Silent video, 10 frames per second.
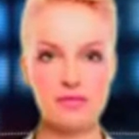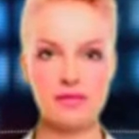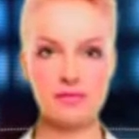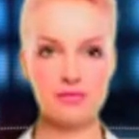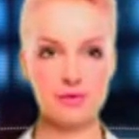if the
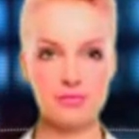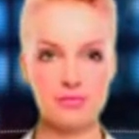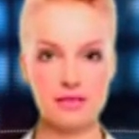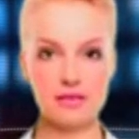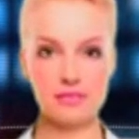work
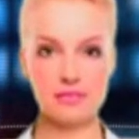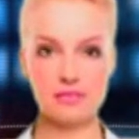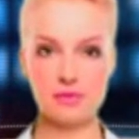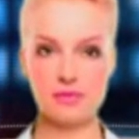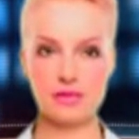performed by the
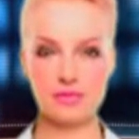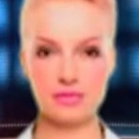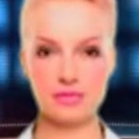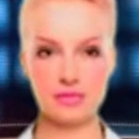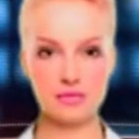employee is
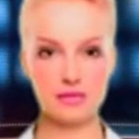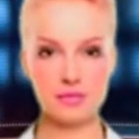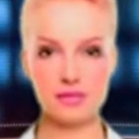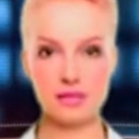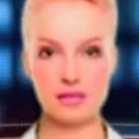
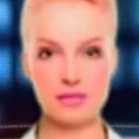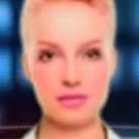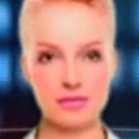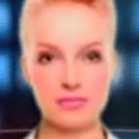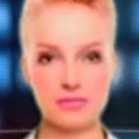essential to the life
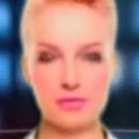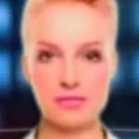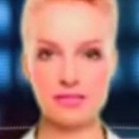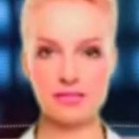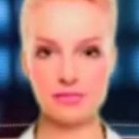of the
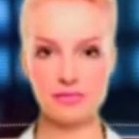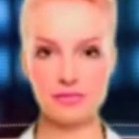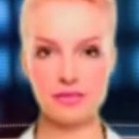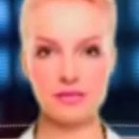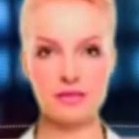community,
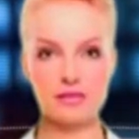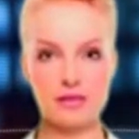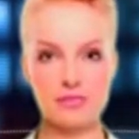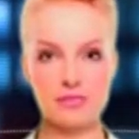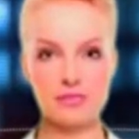such as
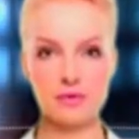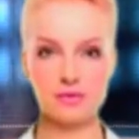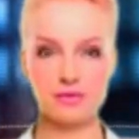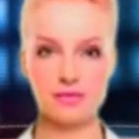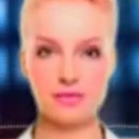the
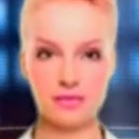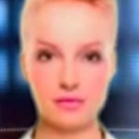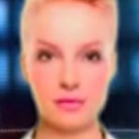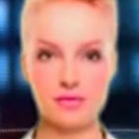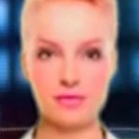employee work
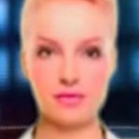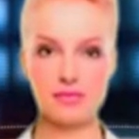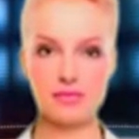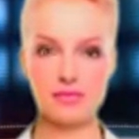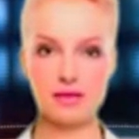in water
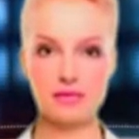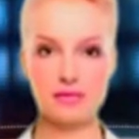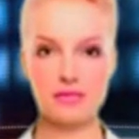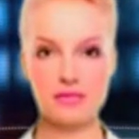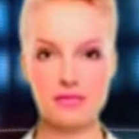work
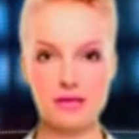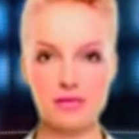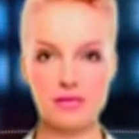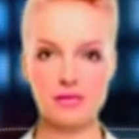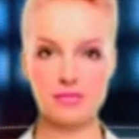department
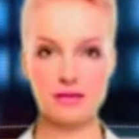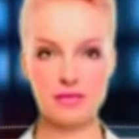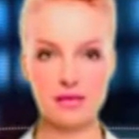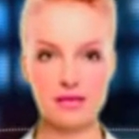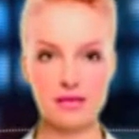and
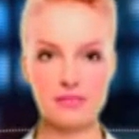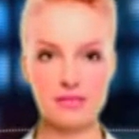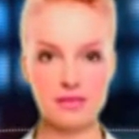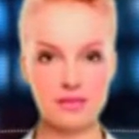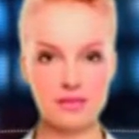something is
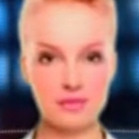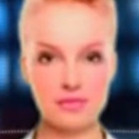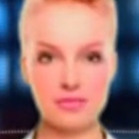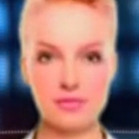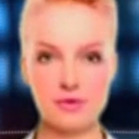happening at
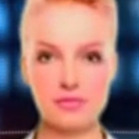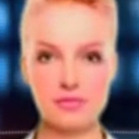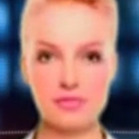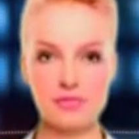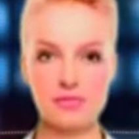the
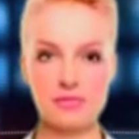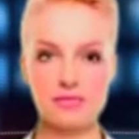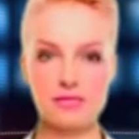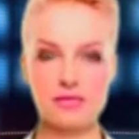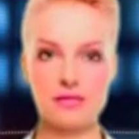reservoir.
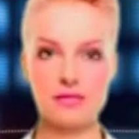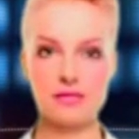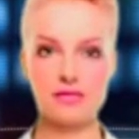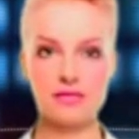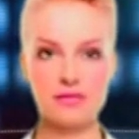
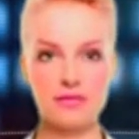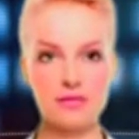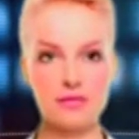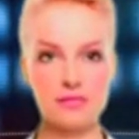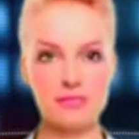Next,
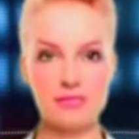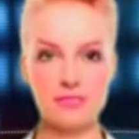work